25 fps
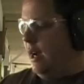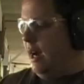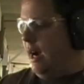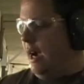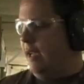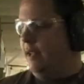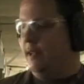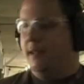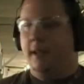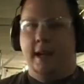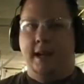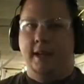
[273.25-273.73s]

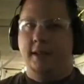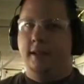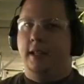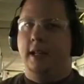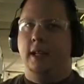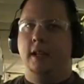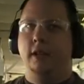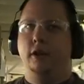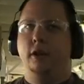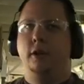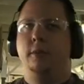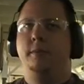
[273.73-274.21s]
I
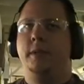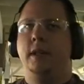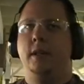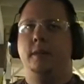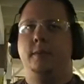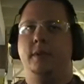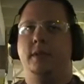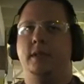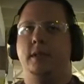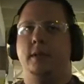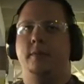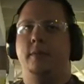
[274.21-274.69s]
lightly lubed
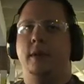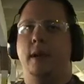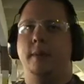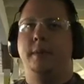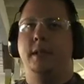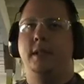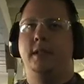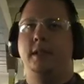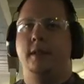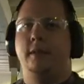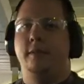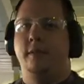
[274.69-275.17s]
it with some
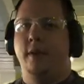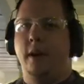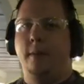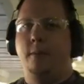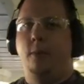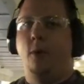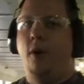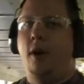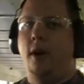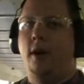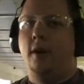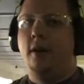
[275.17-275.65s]
Remington
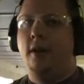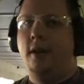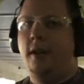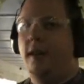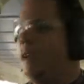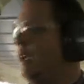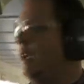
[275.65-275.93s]
Rem oil,